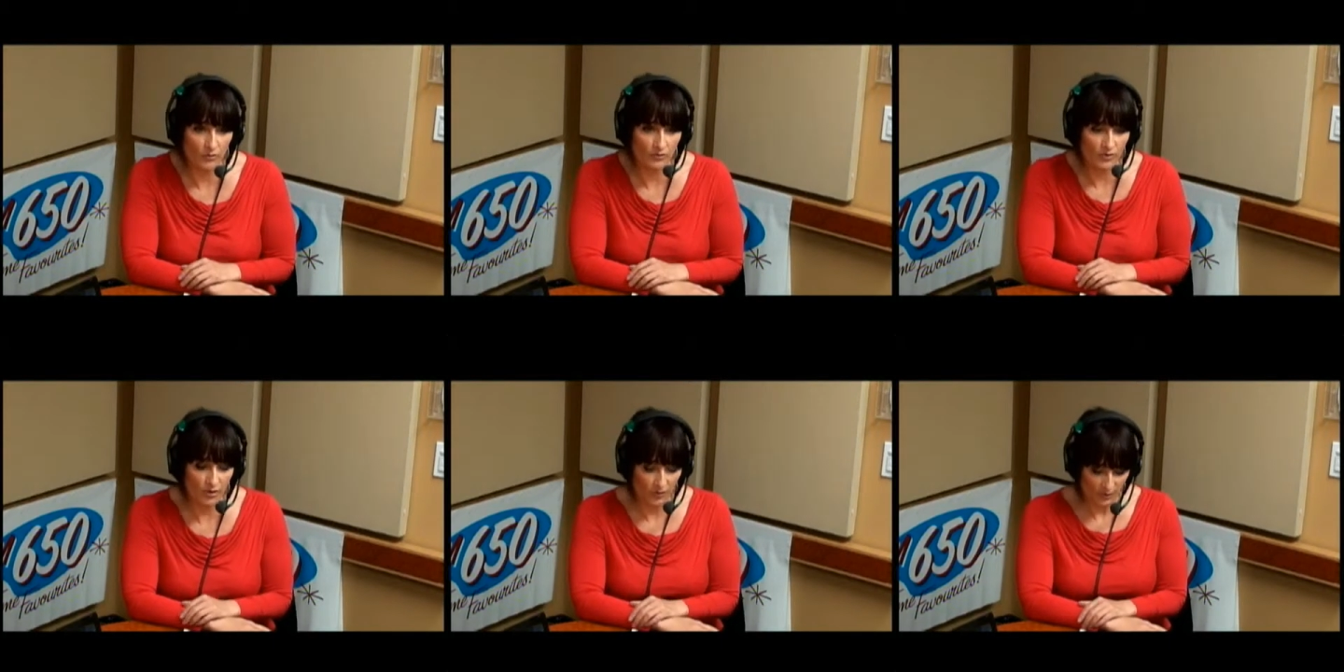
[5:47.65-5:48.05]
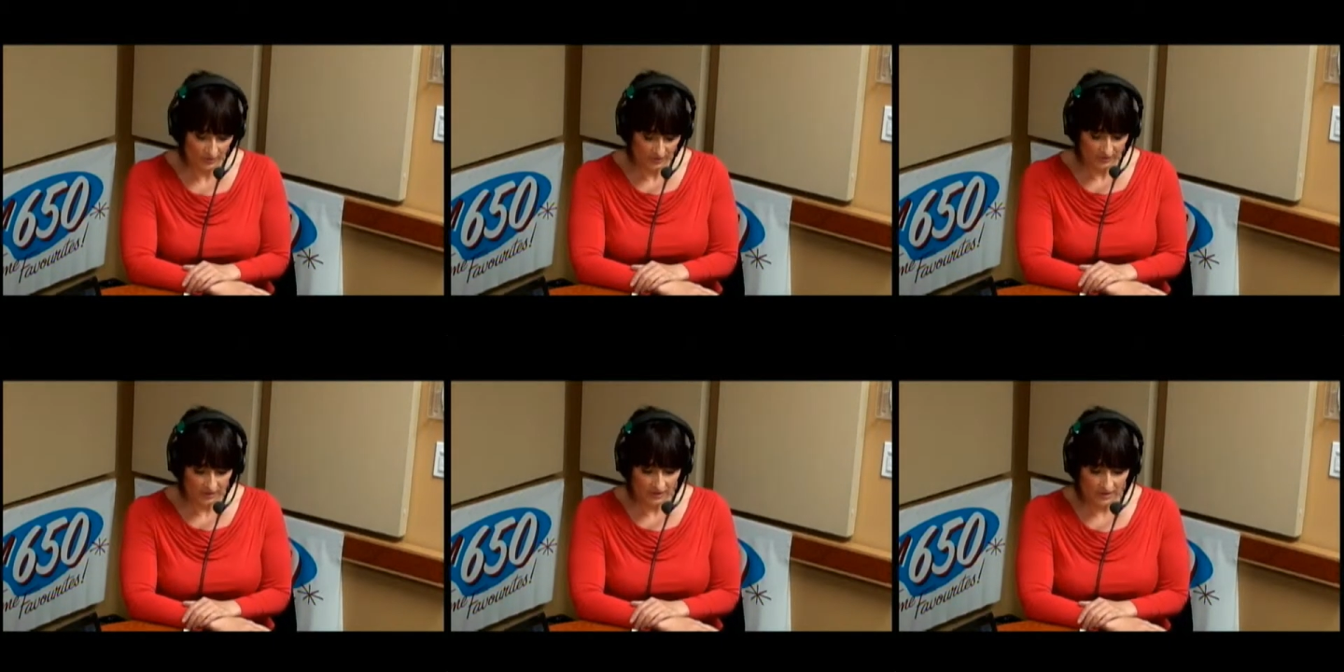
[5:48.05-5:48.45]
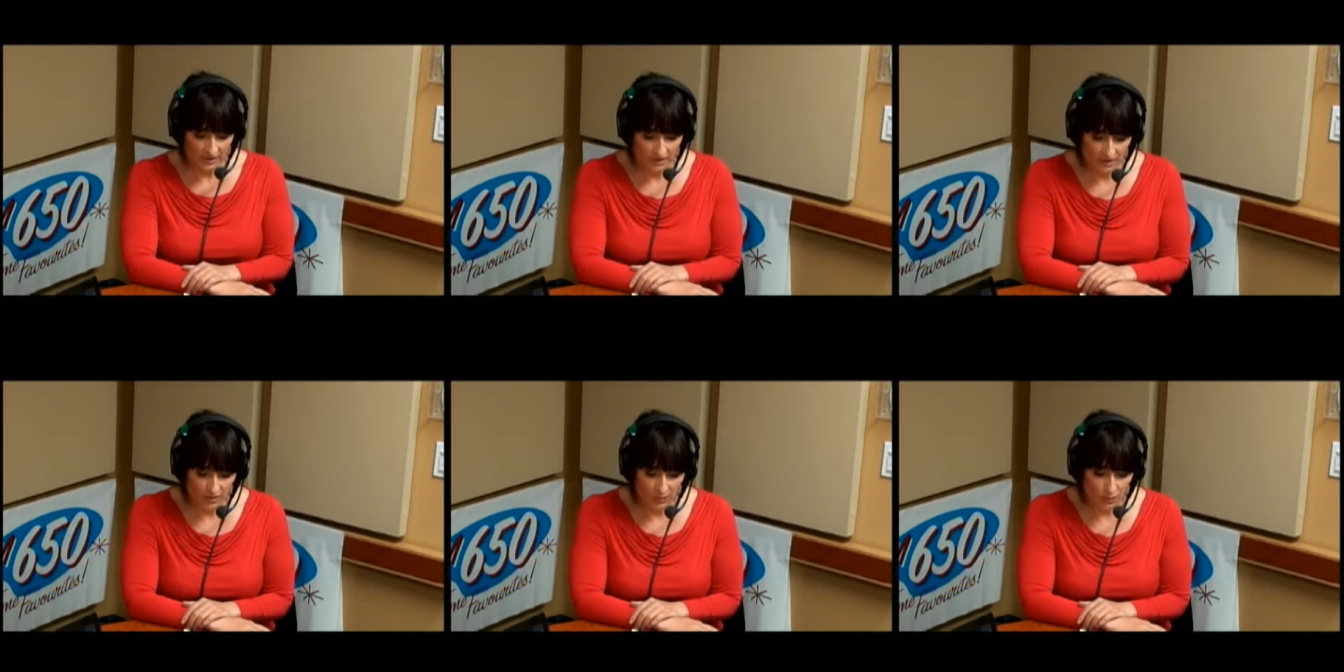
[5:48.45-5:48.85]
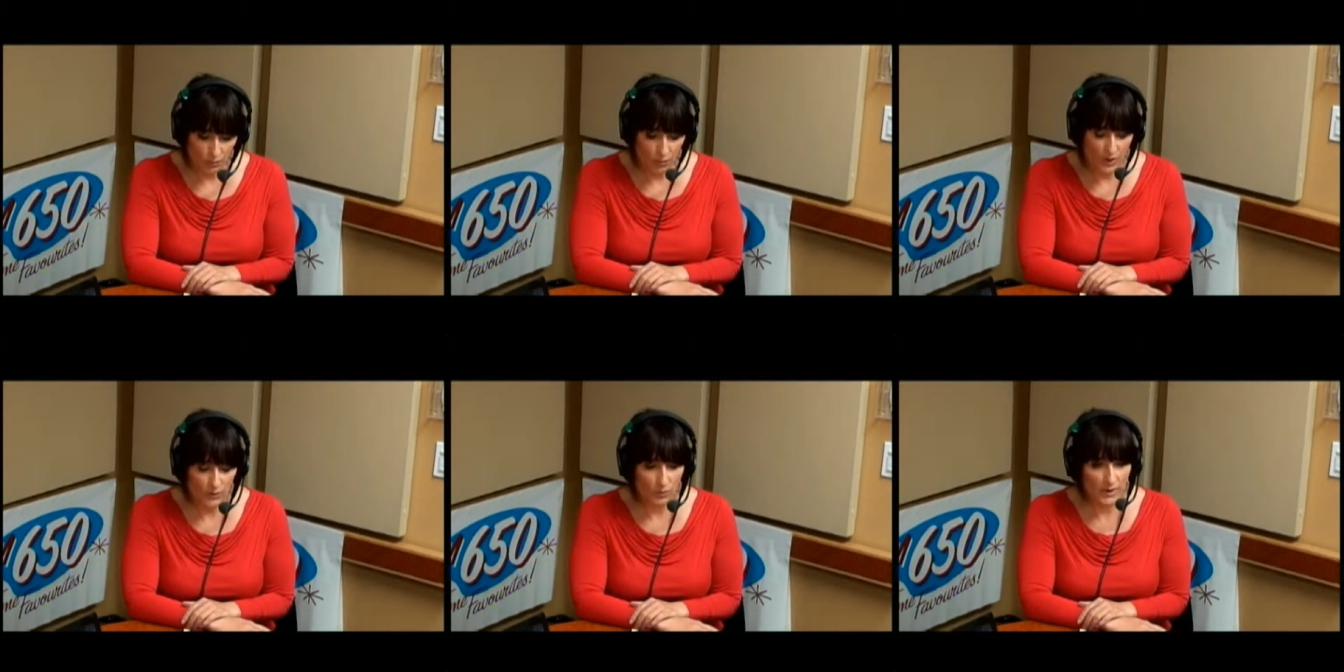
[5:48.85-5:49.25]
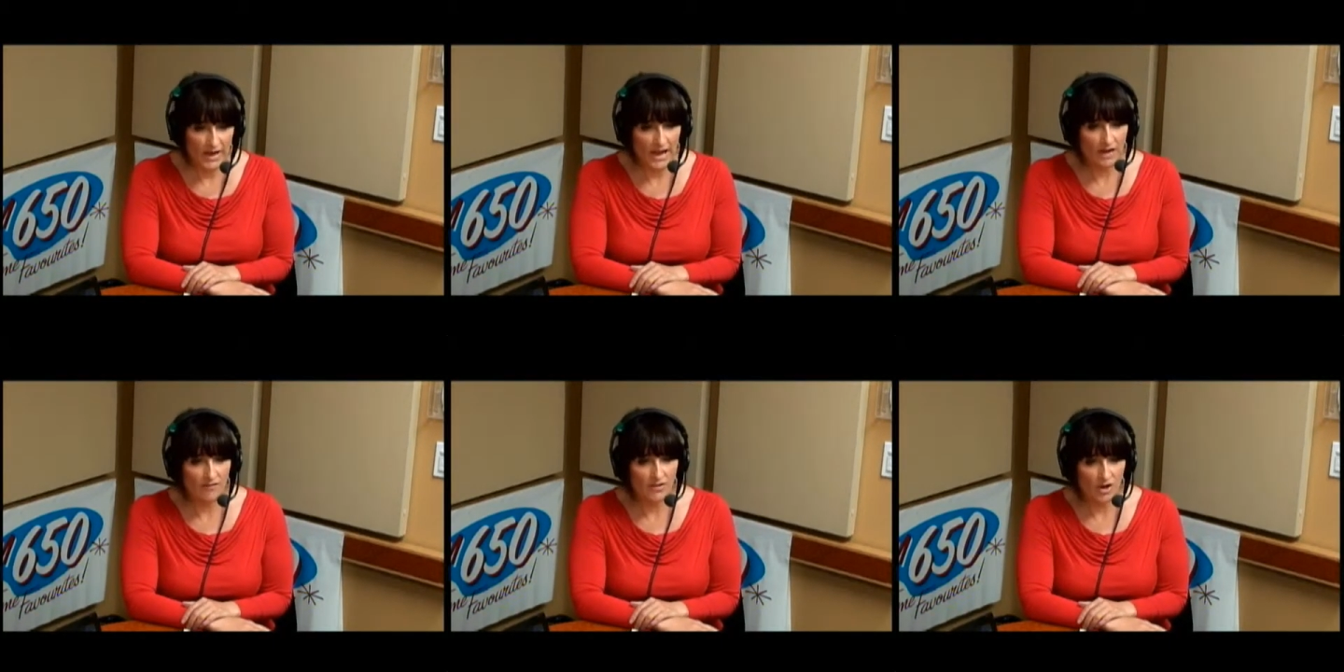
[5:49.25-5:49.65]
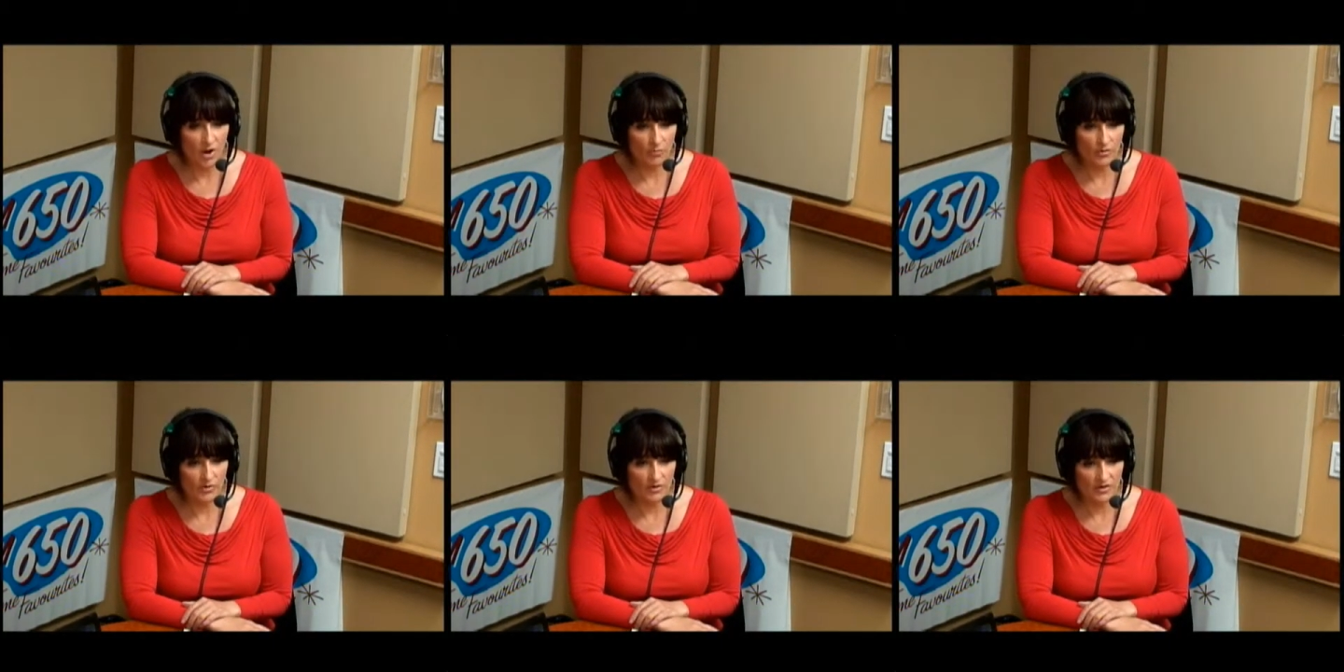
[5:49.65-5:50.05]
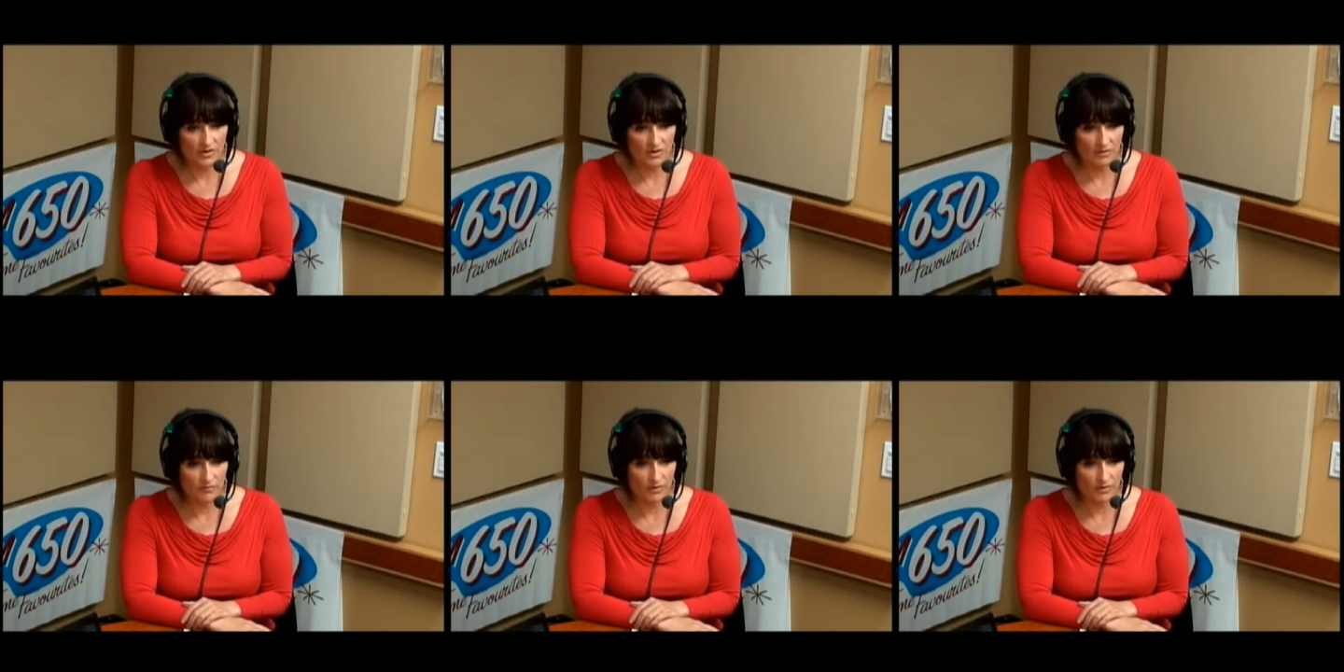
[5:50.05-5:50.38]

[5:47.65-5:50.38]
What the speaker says: So when we have the opportunity